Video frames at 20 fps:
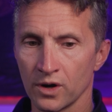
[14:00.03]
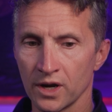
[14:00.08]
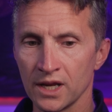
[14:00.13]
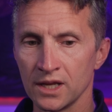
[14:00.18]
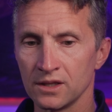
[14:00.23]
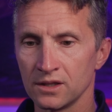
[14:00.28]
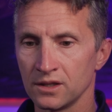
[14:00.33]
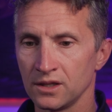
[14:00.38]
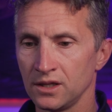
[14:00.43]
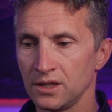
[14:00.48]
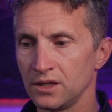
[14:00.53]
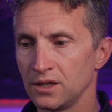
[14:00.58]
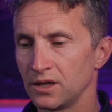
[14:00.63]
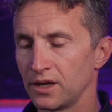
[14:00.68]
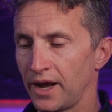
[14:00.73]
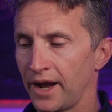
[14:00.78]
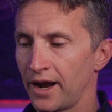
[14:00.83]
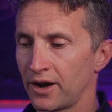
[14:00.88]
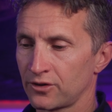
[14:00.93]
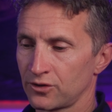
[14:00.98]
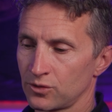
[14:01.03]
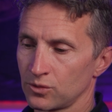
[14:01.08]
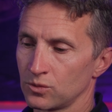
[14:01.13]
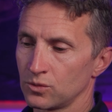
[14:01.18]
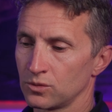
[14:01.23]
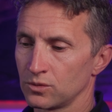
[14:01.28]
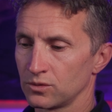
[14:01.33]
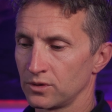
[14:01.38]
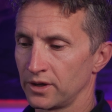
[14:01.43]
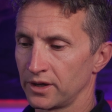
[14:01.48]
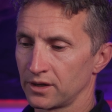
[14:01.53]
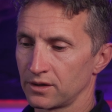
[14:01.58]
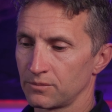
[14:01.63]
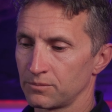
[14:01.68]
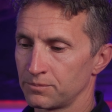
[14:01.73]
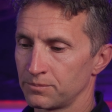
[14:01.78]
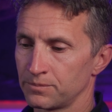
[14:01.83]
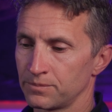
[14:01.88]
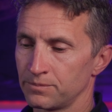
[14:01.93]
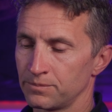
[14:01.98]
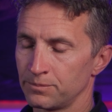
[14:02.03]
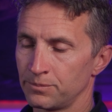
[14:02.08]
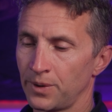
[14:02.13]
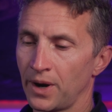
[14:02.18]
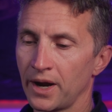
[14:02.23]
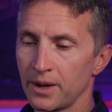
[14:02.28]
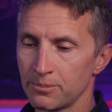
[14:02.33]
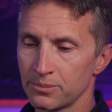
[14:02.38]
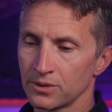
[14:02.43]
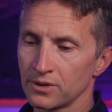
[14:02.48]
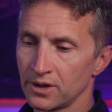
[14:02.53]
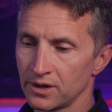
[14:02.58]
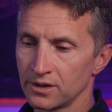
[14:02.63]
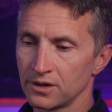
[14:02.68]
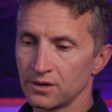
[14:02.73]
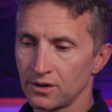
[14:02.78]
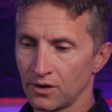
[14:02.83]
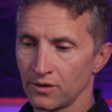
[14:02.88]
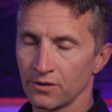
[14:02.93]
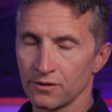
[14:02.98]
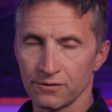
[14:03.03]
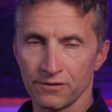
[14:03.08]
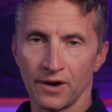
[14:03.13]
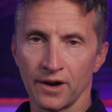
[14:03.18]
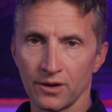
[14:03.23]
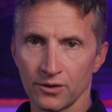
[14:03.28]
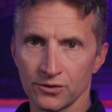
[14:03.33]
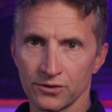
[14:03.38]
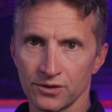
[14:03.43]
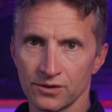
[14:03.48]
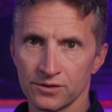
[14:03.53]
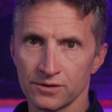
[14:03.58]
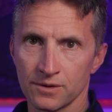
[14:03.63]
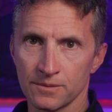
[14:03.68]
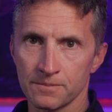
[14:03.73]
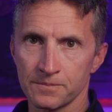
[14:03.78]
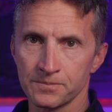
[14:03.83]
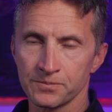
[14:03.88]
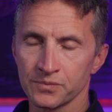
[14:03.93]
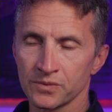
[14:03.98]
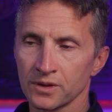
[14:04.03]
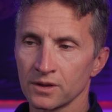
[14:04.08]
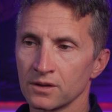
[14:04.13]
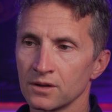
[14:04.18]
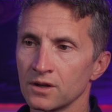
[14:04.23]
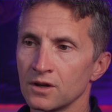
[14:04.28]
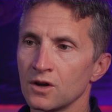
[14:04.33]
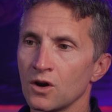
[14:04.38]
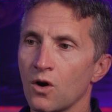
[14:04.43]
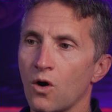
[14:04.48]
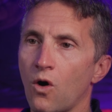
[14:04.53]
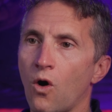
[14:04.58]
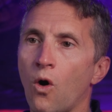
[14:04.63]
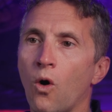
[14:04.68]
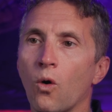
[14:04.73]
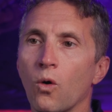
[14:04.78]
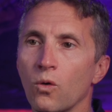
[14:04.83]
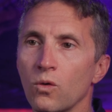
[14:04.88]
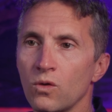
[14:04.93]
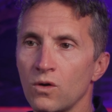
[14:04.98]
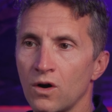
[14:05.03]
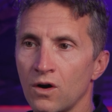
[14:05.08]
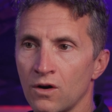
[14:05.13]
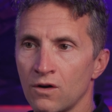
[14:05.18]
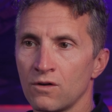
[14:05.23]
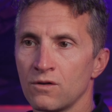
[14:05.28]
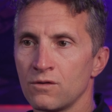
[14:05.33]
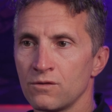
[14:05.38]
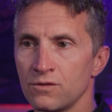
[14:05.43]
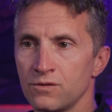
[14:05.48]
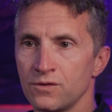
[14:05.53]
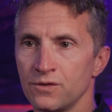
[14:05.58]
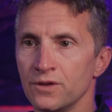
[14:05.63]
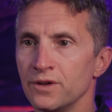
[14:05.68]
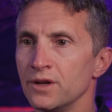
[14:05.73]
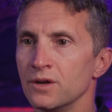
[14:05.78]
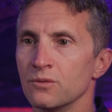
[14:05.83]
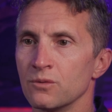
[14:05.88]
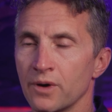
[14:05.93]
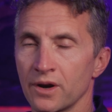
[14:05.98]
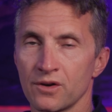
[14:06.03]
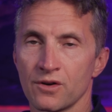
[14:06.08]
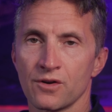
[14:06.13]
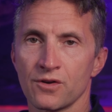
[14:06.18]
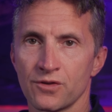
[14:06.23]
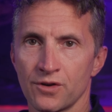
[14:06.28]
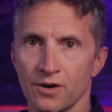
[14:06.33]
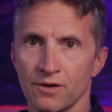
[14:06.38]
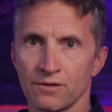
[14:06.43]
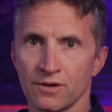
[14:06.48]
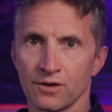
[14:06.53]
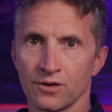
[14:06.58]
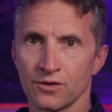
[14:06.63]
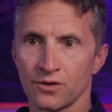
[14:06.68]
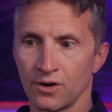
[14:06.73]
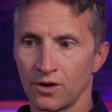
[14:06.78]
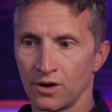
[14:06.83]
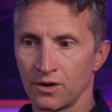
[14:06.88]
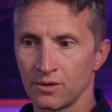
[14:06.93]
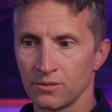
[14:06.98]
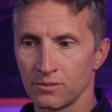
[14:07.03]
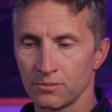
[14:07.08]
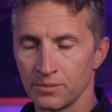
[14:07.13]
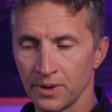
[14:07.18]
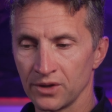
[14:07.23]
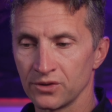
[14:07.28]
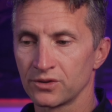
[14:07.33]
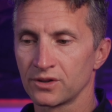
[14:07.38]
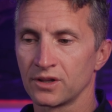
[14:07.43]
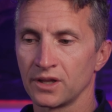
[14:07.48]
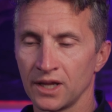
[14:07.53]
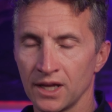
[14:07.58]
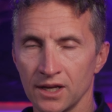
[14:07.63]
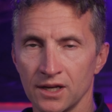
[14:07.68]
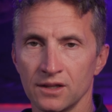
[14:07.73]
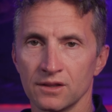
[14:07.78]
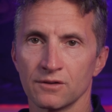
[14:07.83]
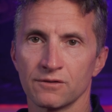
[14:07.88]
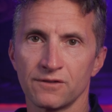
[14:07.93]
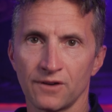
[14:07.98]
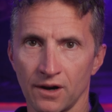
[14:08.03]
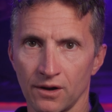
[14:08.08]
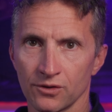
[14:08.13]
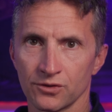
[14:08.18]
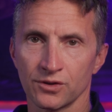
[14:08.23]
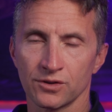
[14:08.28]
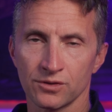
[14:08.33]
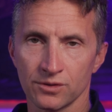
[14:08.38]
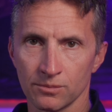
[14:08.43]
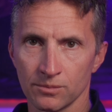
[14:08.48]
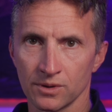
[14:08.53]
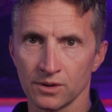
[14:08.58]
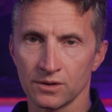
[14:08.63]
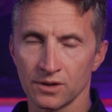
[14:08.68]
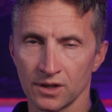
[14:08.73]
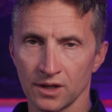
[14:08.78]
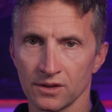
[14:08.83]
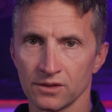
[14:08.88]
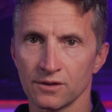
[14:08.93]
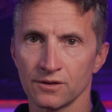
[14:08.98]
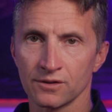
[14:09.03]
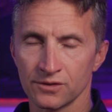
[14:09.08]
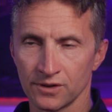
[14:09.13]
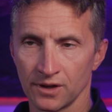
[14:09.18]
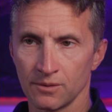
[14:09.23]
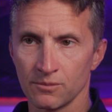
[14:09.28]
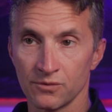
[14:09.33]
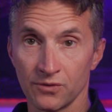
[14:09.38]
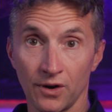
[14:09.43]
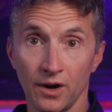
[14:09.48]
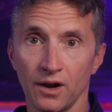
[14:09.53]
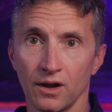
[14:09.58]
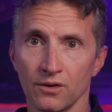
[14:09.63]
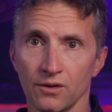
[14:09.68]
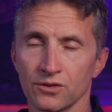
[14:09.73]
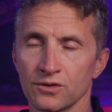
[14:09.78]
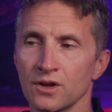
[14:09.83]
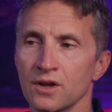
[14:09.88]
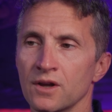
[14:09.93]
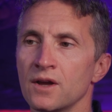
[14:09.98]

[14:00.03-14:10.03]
in the actual pipeline on the file system, all of the render servers are basically hitting the file system to get the same files.